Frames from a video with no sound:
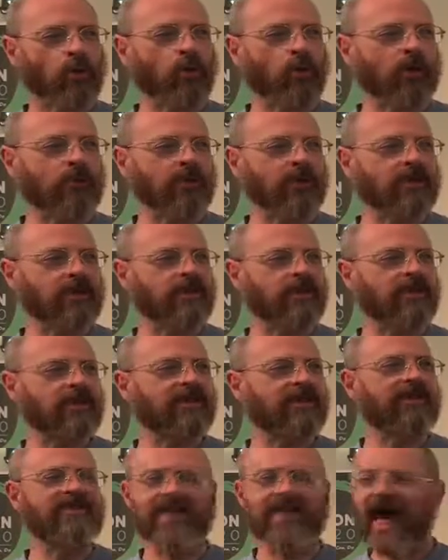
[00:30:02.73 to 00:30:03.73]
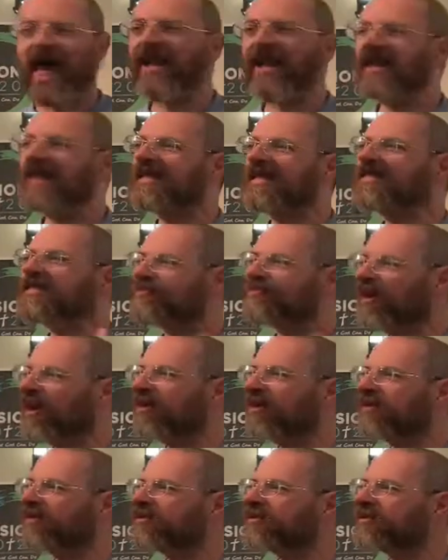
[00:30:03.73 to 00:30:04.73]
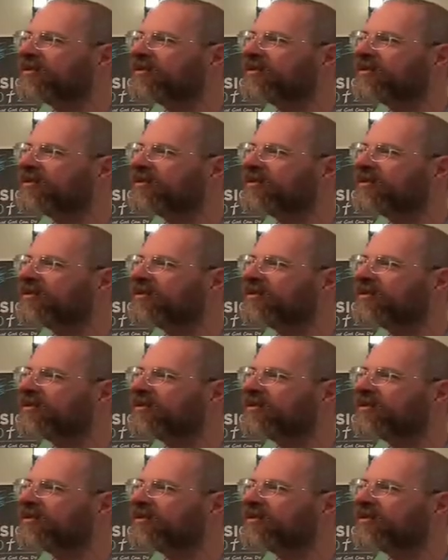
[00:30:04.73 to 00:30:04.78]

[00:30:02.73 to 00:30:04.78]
woman. That is marriage.